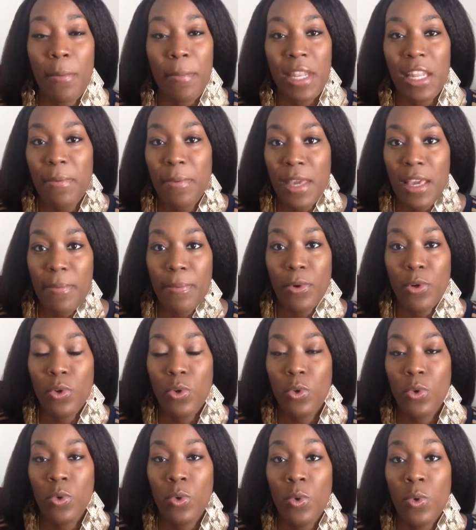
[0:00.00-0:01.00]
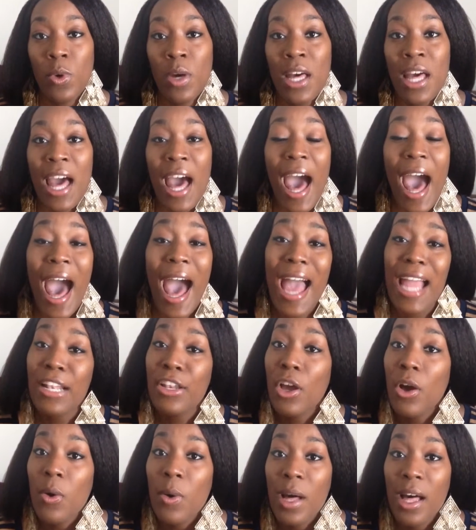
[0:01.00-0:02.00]
many people who I
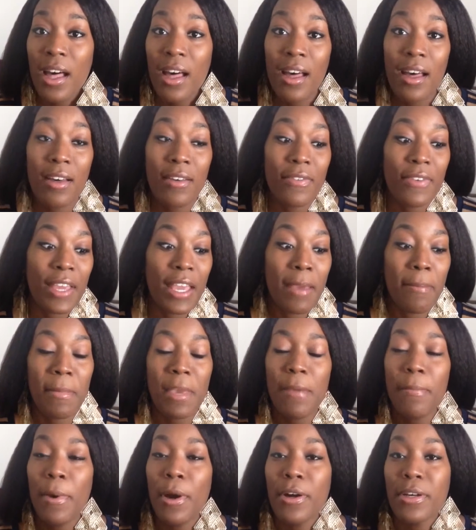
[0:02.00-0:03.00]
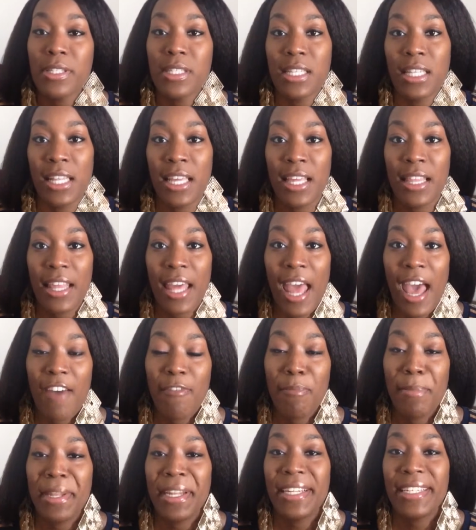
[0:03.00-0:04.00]
know of, and me personally, that
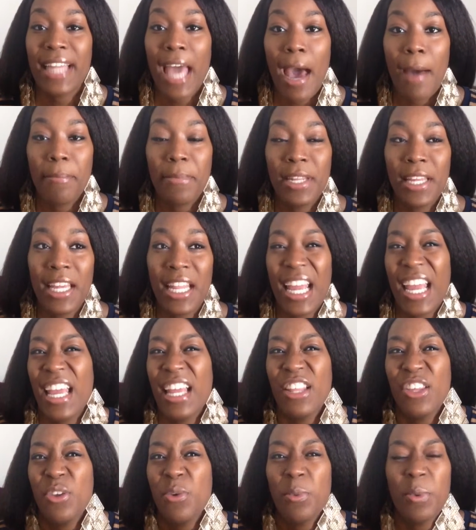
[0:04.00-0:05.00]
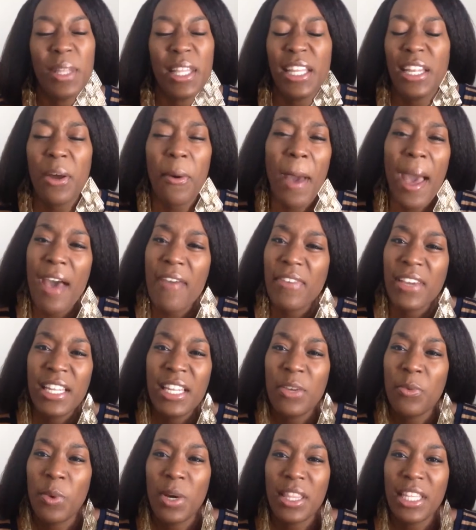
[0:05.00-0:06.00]
have been adopted, and you really don't have
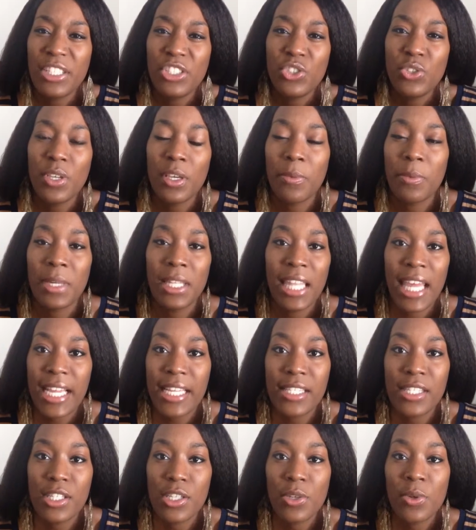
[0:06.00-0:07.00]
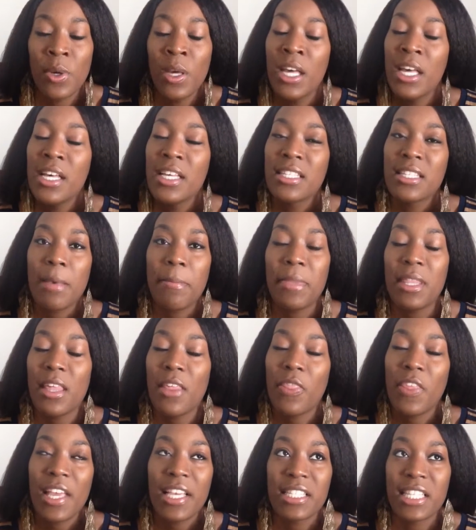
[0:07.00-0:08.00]
anyone that you can relate to. Some of the
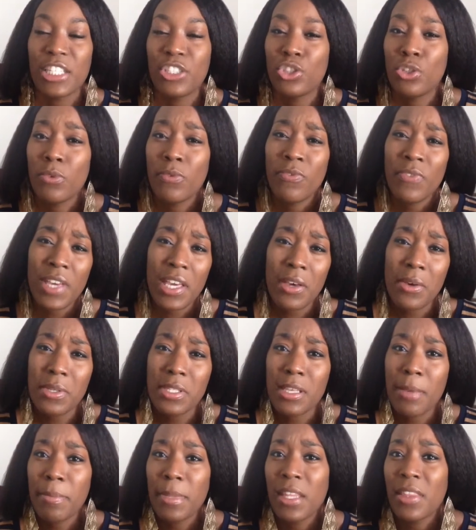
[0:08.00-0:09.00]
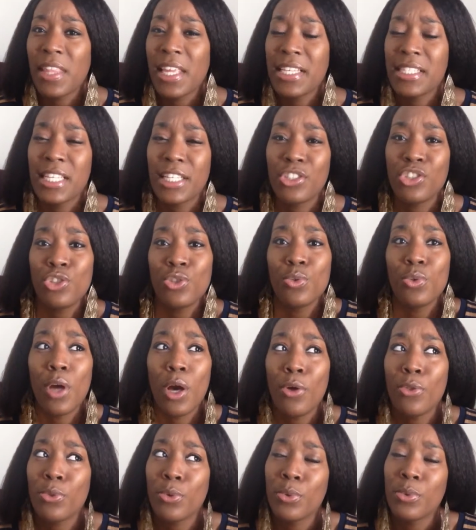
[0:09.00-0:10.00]
things that you feel, some of the things that you
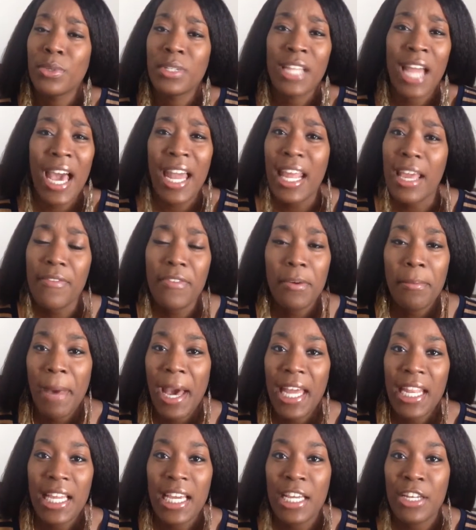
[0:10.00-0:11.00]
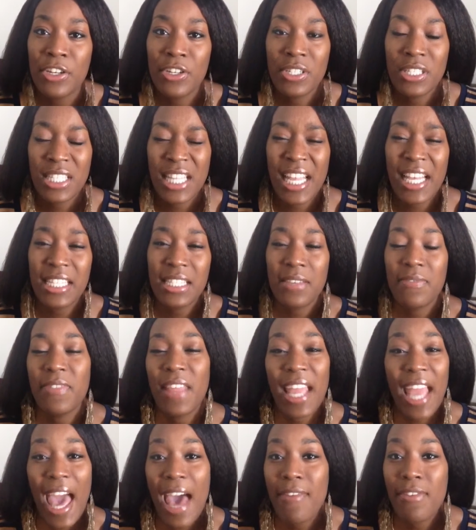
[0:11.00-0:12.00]
go through, not everybody understands if
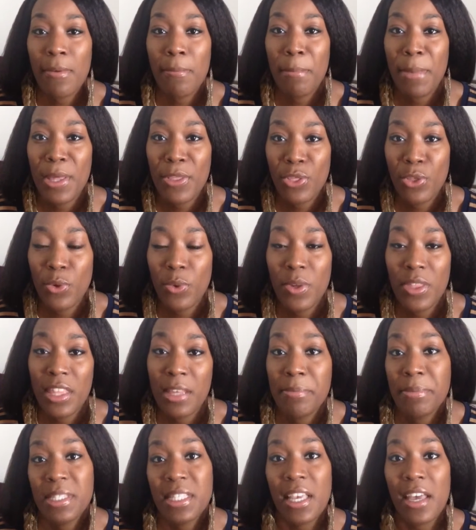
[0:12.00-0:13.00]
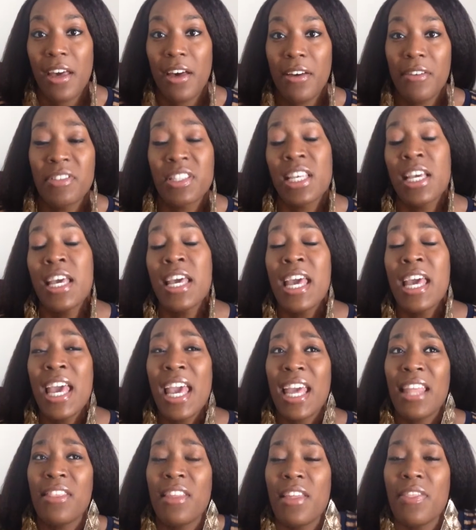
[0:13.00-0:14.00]
they haven't been through it themselves.
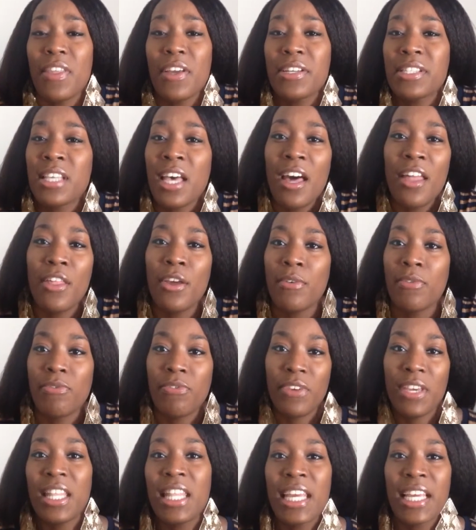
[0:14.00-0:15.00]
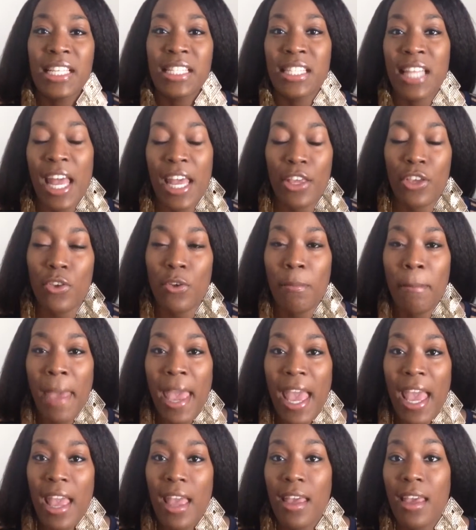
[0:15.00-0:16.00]
And then there's other feelings that you
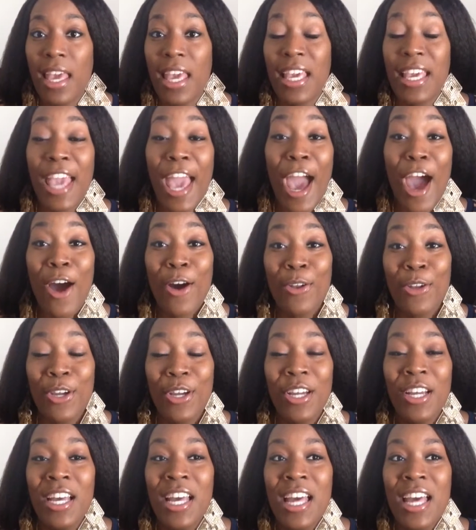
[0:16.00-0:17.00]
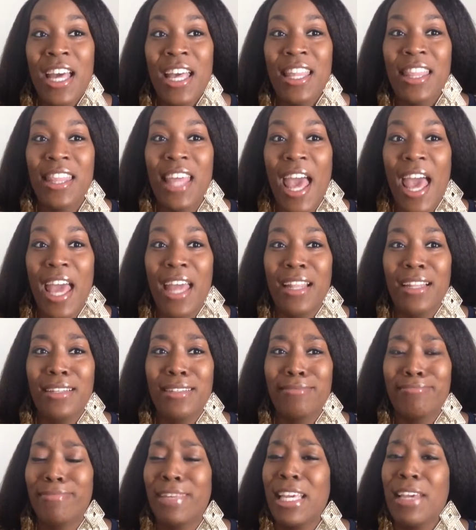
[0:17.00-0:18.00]
may encounter that
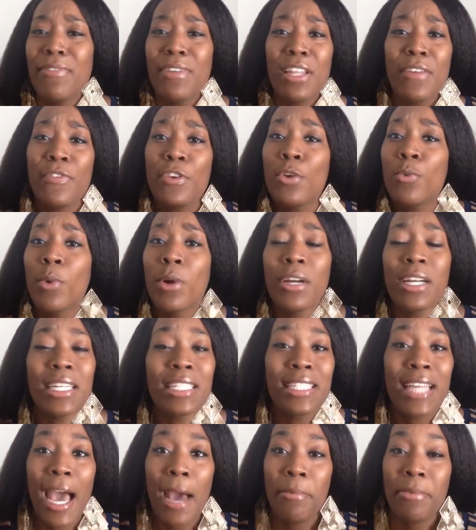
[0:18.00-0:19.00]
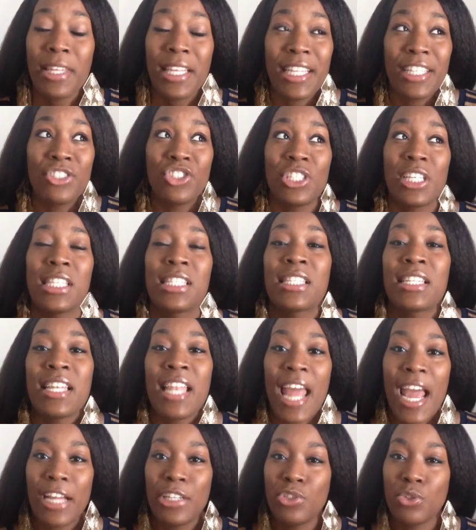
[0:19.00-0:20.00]
even if you weren't adopted, it's just
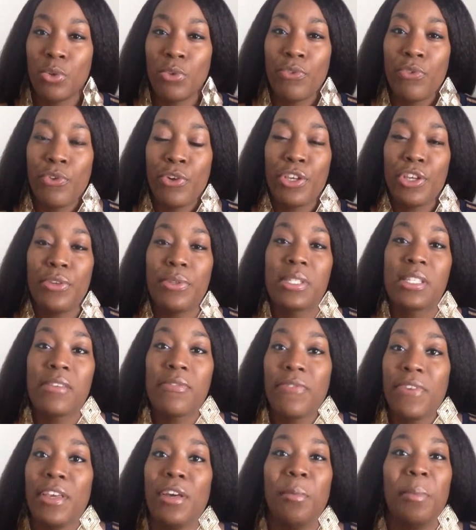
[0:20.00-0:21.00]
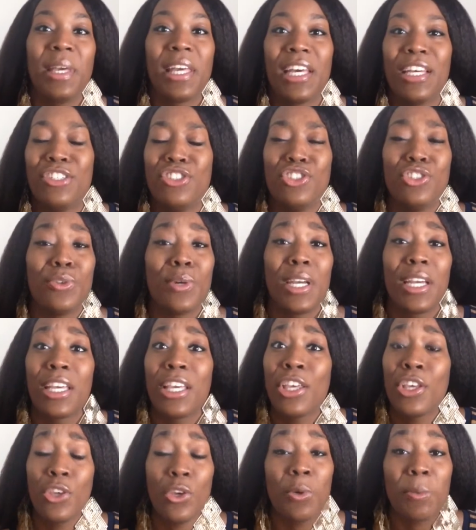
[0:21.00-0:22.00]
natural for you to feel because you're a
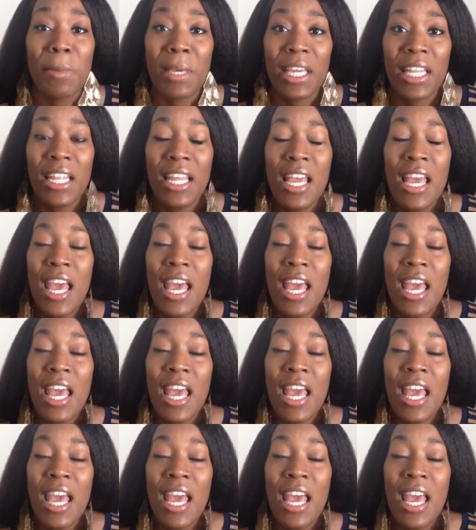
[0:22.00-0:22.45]
human.